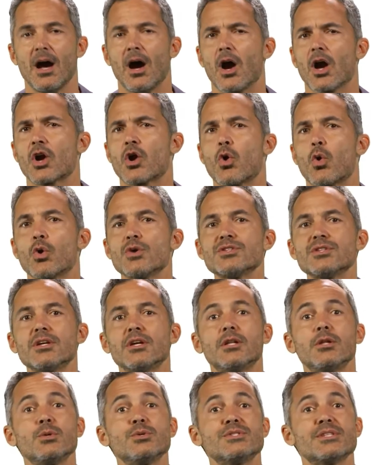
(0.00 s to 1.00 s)
Our course
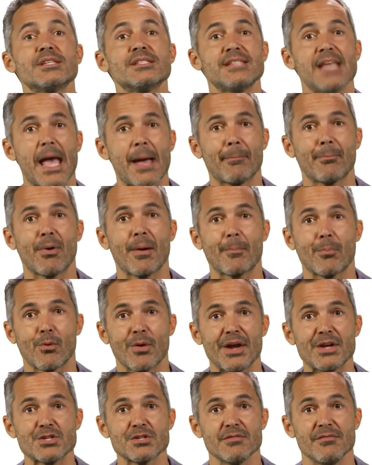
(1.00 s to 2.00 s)
includes exam
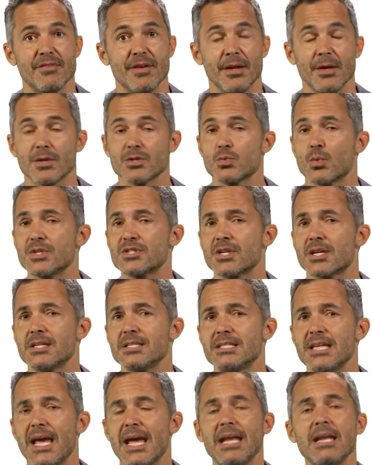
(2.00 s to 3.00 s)
preparation videos which
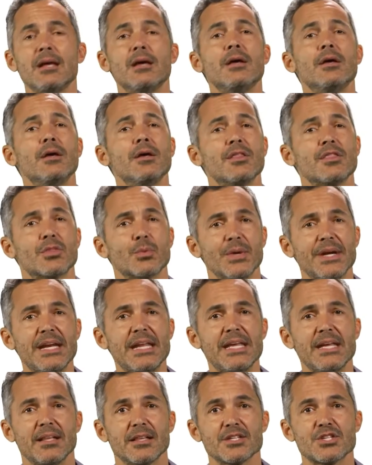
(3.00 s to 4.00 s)
contain
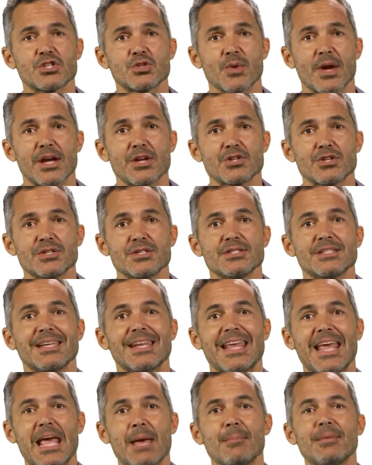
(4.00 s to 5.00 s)
3D illustrations
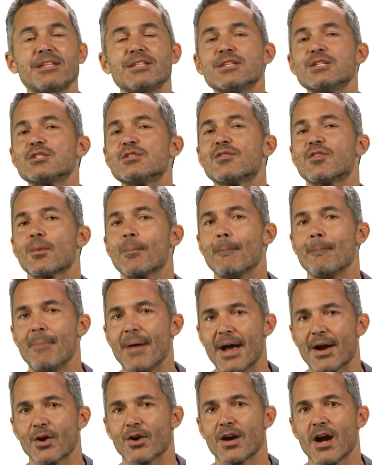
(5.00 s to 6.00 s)
and images for
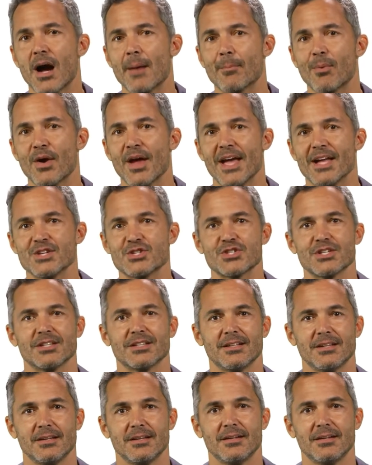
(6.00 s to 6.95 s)
better comprehension.